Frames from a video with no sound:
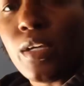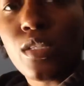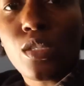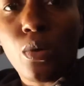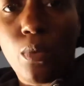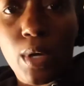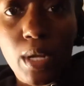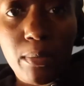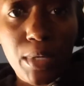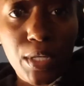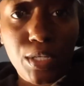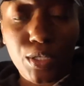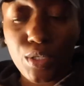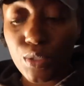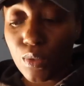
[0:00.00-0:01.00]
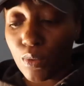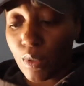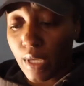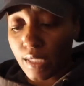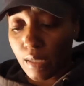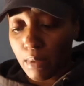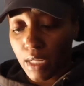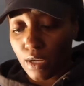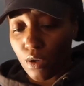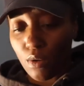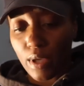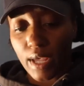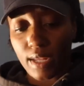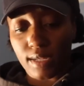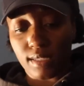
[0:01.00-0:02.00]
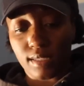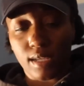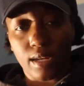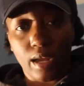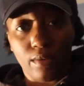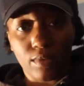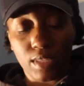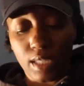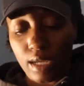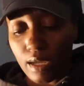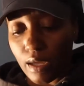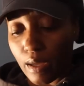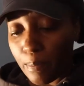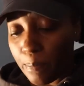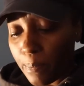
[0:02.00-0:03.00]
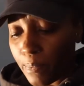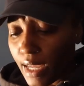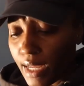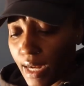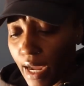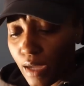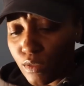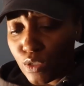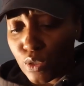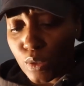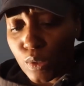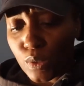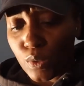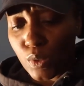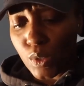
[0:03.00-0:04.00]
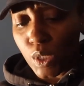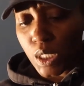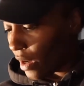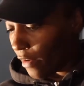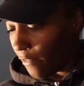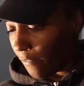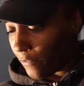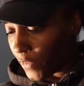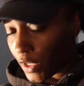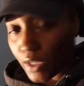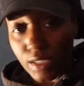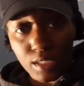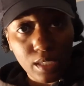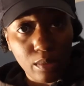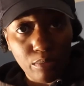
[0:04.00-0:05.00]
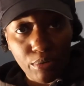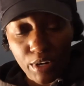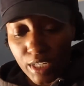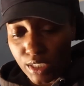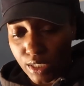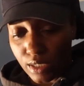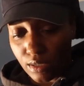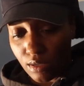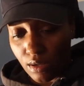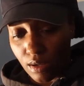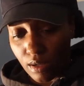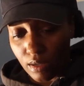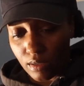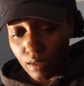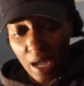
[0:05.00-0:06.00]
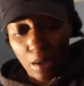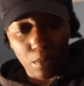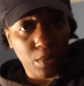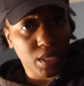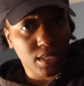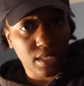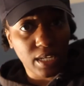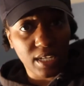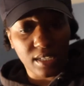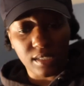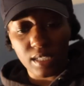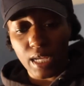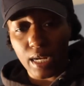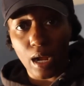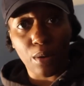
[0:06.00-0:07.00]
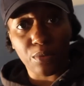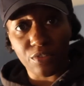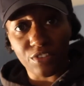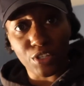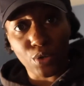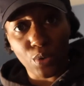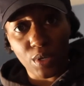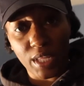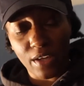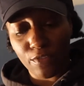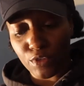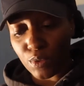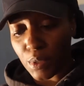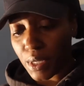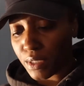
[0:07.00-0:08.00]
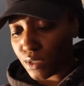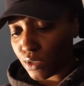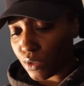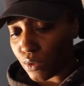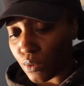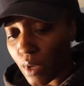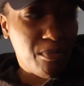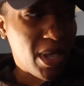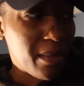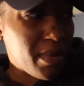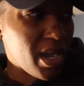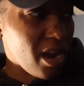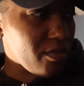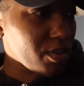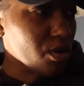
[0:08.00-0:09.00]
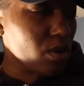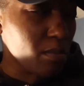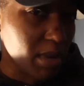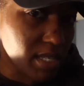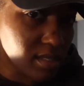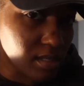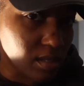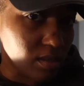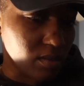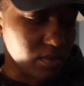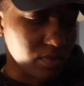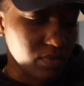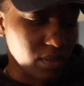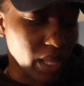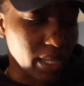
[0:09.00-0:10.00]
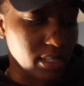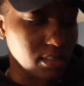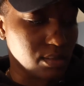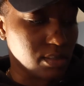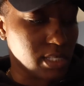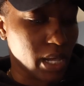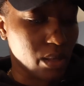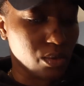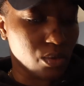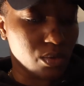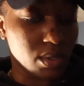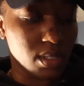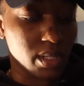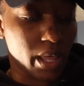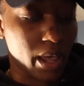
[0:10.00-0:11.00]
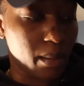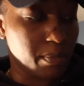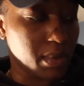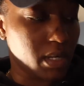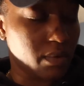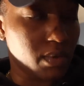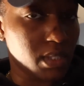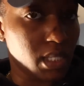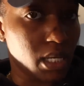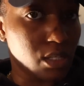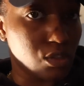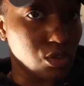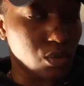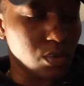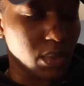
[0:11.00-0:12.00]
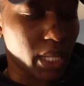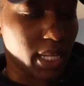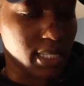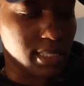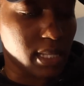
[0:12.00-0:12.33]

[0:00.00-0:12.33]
So what I'm gonna do is I'm gonna go ahead and set everything up, and I'll do a first impression on how it does, and I will record that for you guys too. Maybe I'll record myself like downloading the app and everything and doing like a